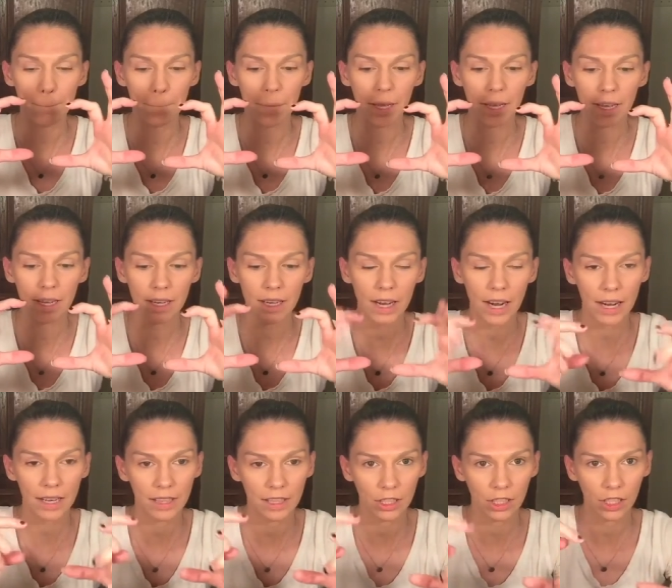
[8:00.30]
big,
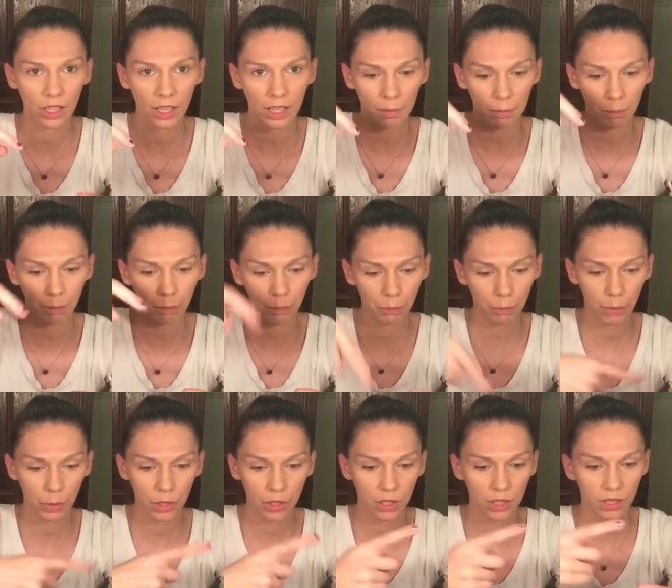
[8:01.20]
and then you like
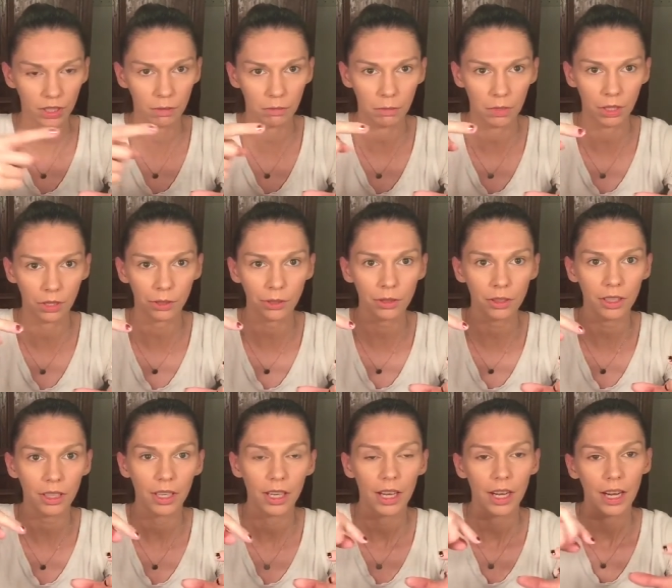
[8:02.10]
push the
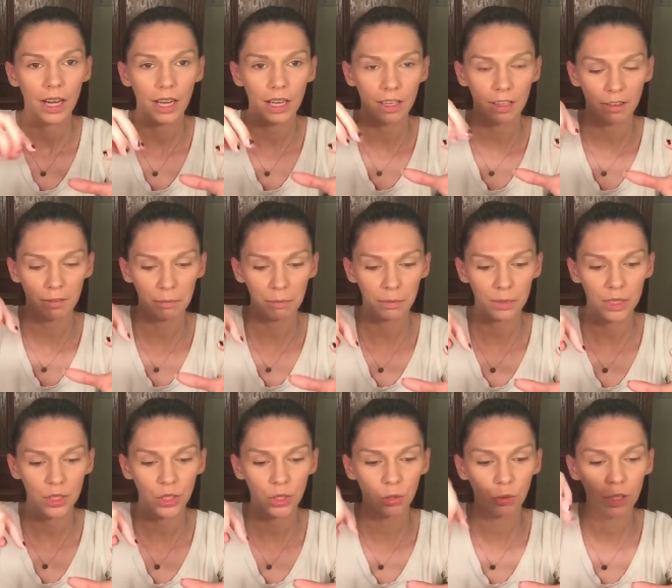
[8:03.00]
middle and the
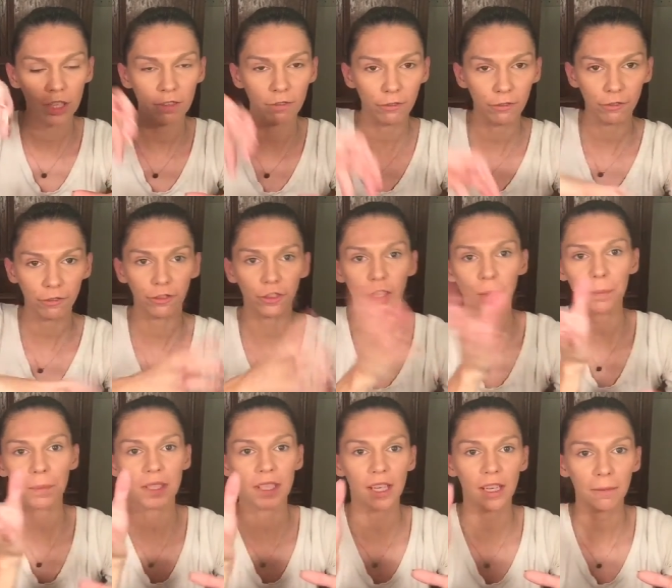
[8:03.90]
screen
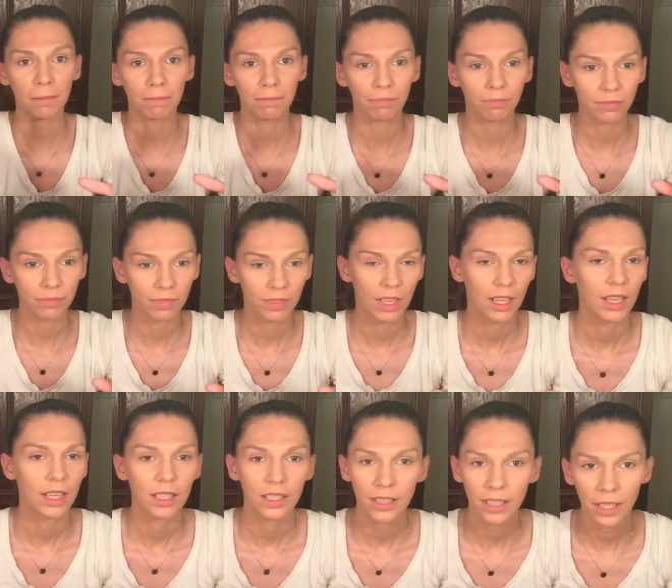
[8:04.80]
flips up.
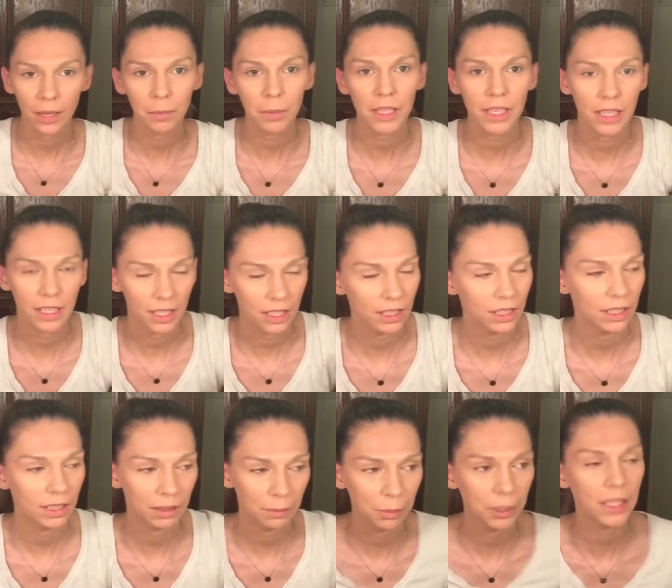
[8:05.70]
Tell me,
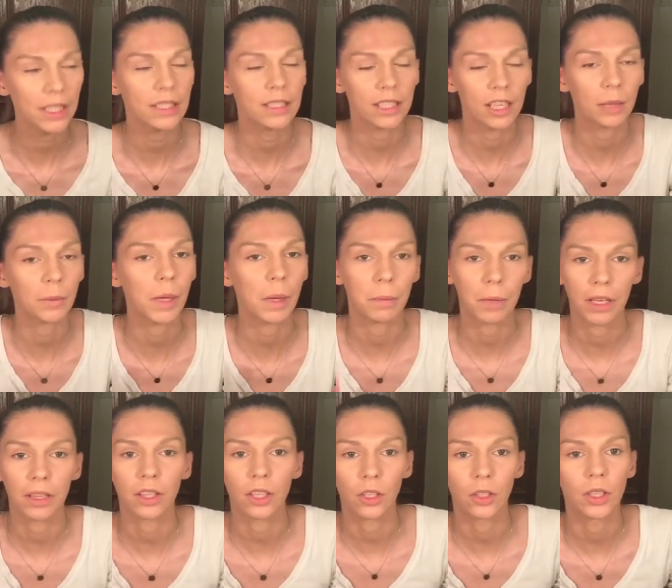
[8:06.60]
please tell me I'm
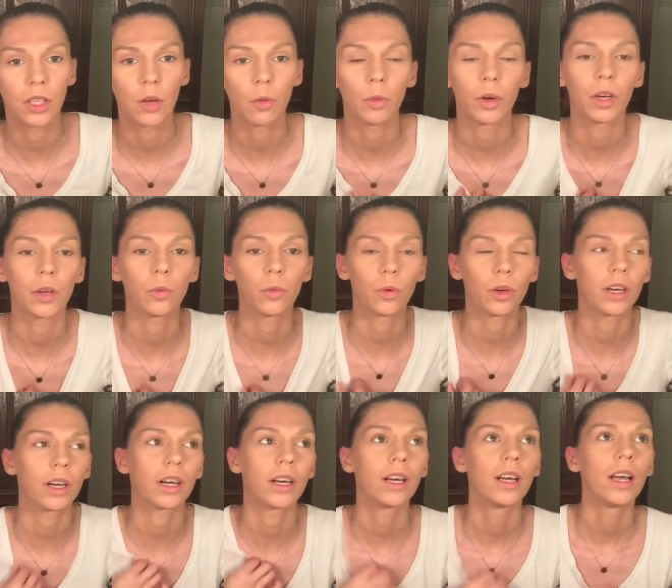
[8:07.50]
not the only one
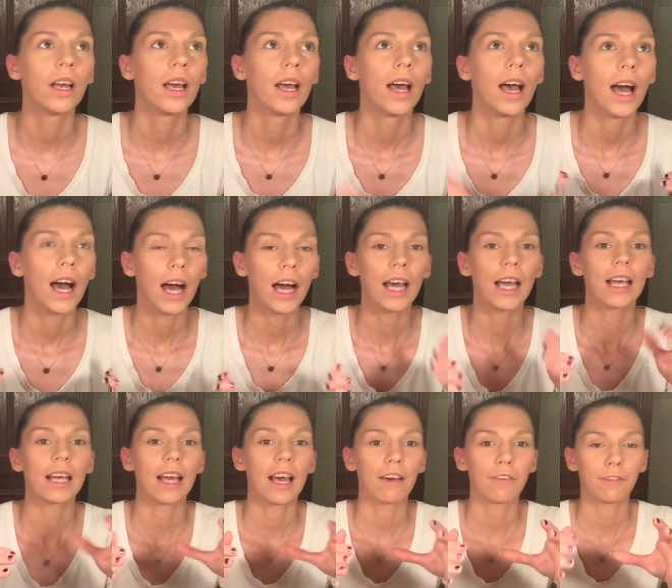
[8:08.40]
where I
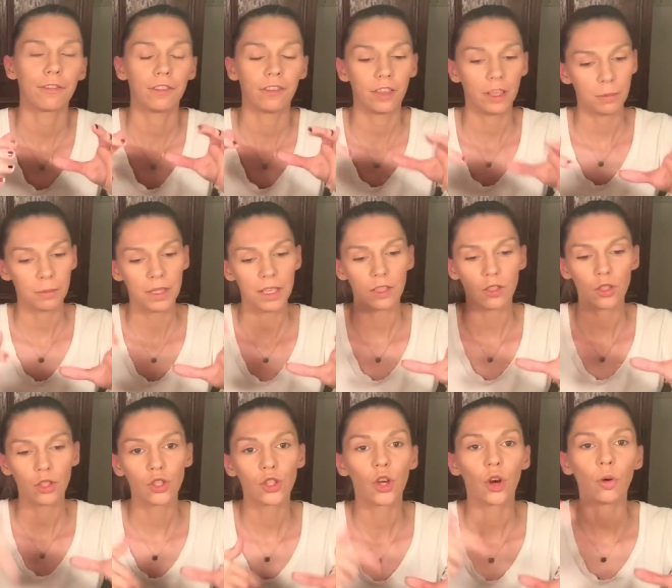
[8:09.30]
have flipped it
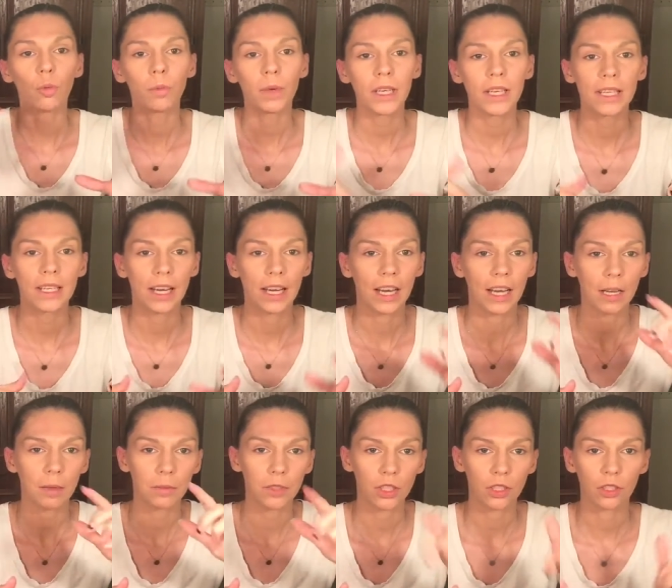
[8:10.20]
so many
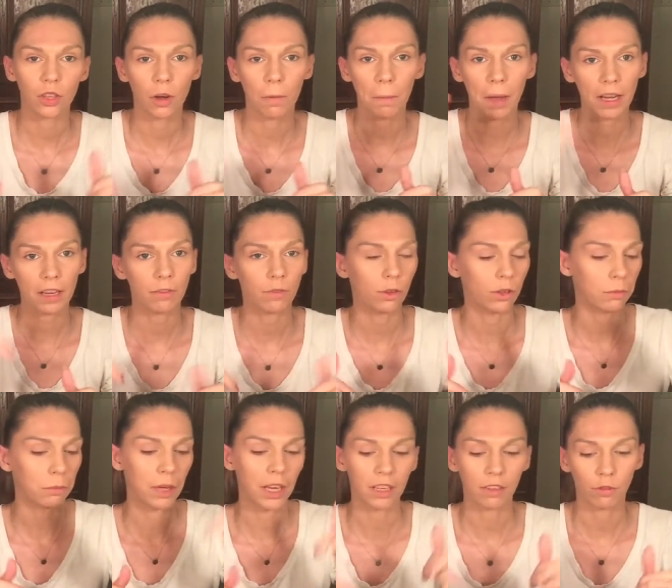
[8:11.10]
times, just going back and
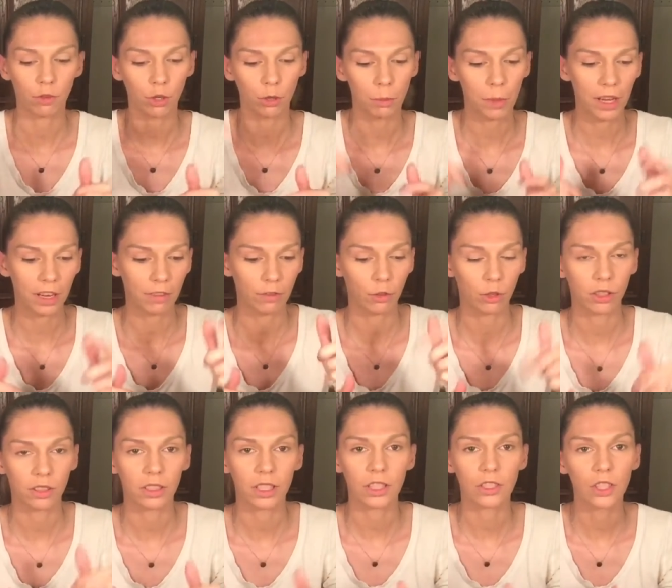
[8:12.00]
forth, back and forth, back and
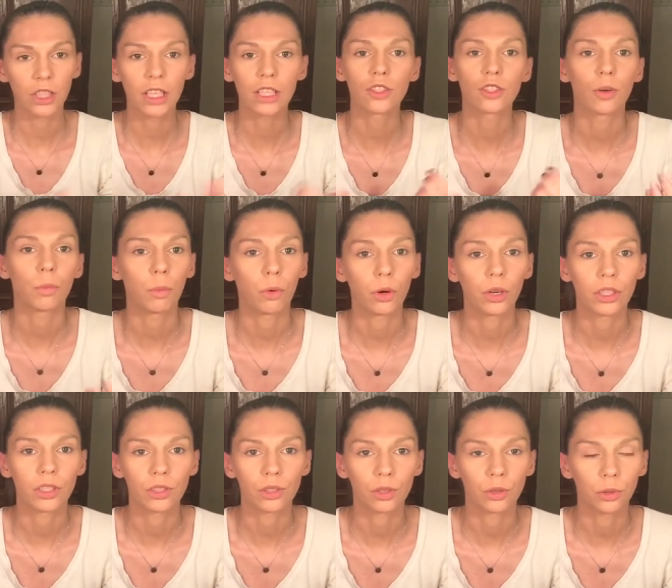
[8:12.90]
forth, because you get so
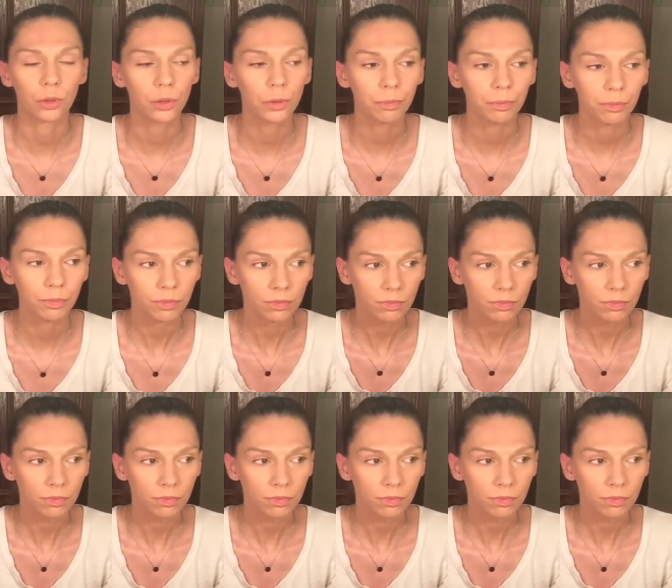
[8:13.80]
bored in school